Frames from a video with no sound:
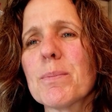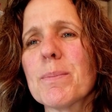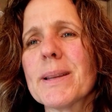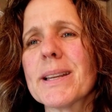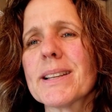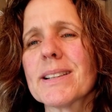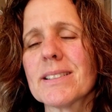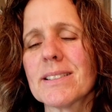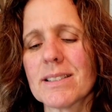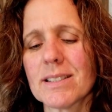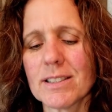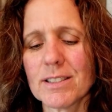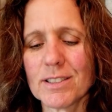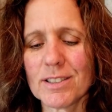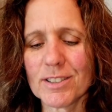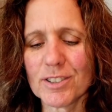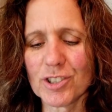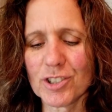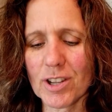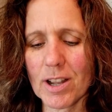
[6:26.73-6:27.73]
because since
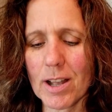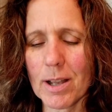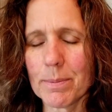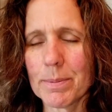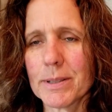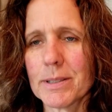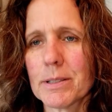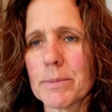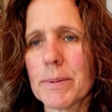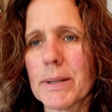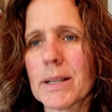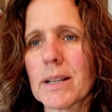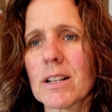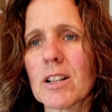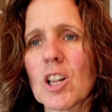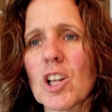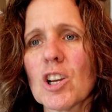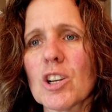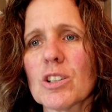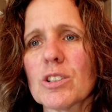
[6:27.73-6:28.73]
the shop has been
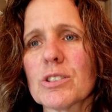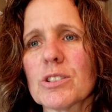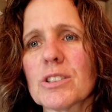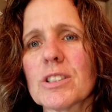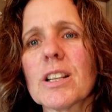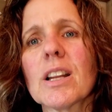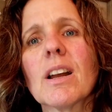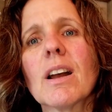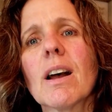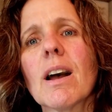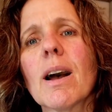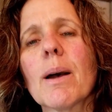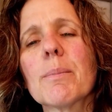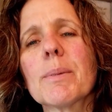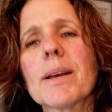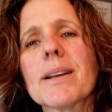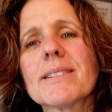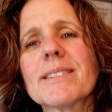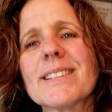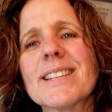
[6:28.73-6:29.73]
closed, I'm
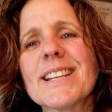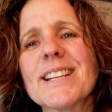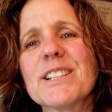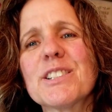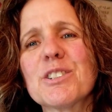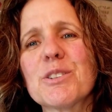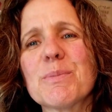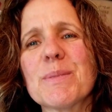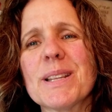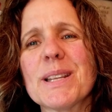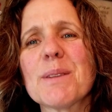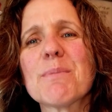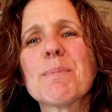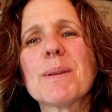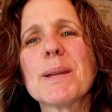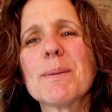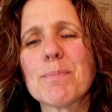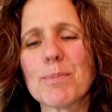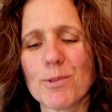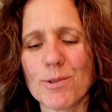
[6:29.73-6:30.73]
not seeing too many
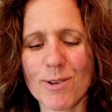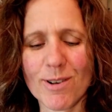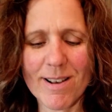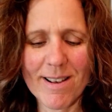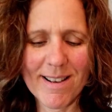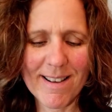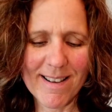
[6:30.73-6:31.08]
people.